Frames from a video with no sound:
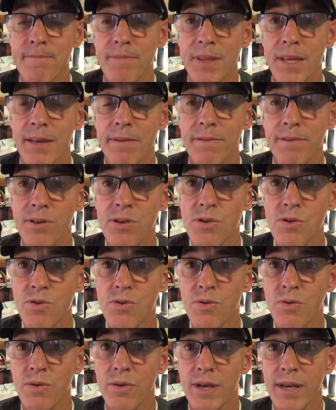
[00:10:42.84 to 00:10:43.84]
If
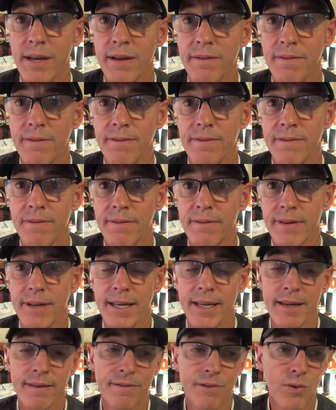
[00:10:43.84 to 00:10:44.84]
you
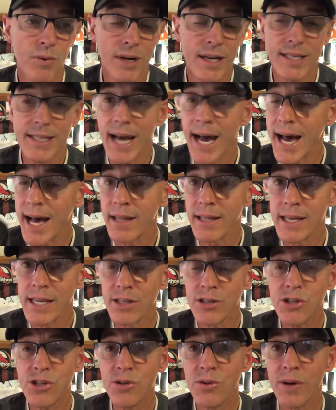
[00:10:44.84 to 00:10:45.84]
want to dial
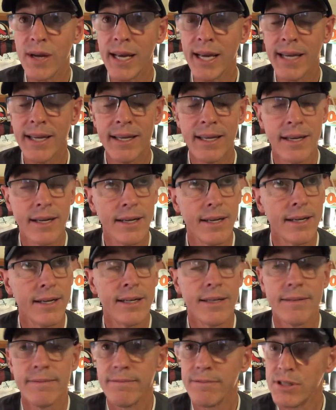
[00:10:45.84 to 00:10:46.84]
into
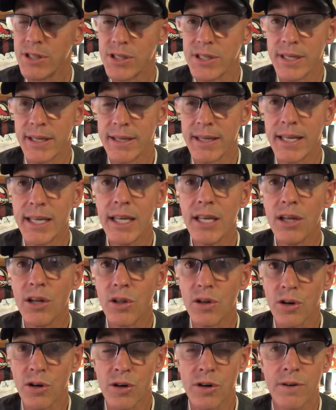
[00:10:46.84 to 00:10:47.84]
just a
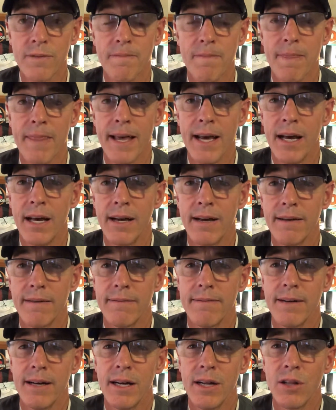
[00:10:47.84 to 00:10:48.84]
killer
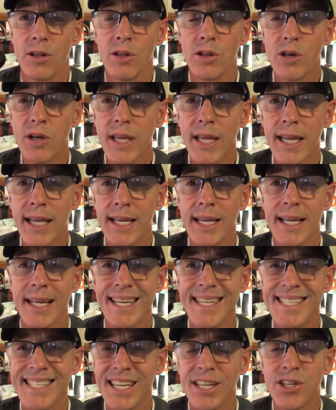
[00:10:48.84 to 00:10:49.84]
looking,
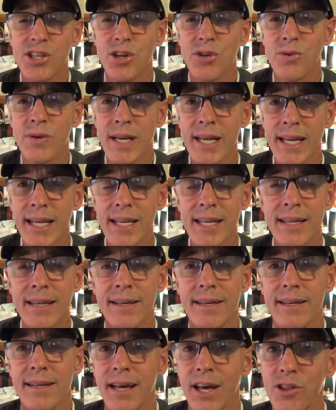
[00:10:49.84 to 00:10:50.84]
easy to read.
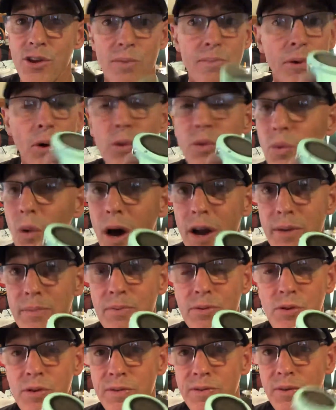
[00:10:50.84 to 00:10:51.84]
They're both
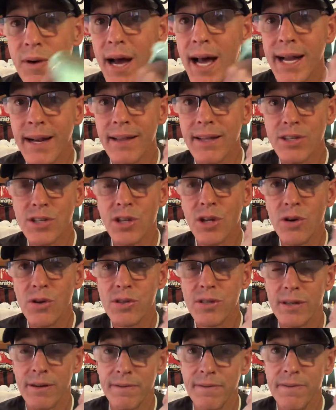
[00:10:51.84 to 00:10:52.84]
waterproof, right? This
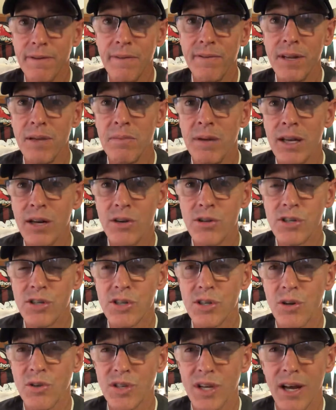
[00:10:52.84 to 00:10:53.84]
goes at 50 meters,
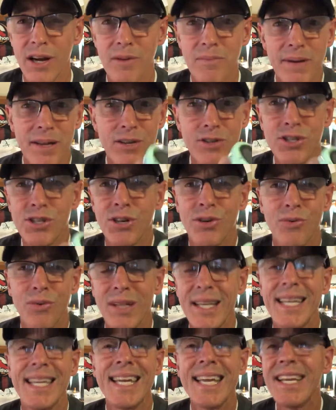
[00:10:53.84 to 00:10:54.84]
this goes 100 meters. You don't
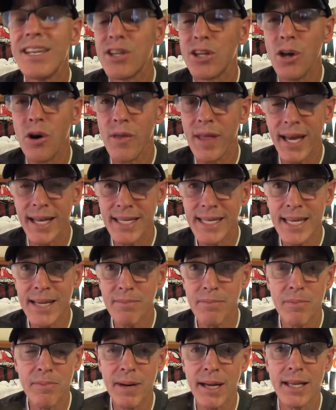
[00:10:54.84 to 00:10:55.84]
really need to go that
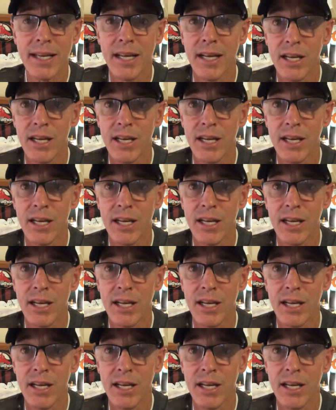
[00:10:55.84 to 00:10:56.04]
deep, but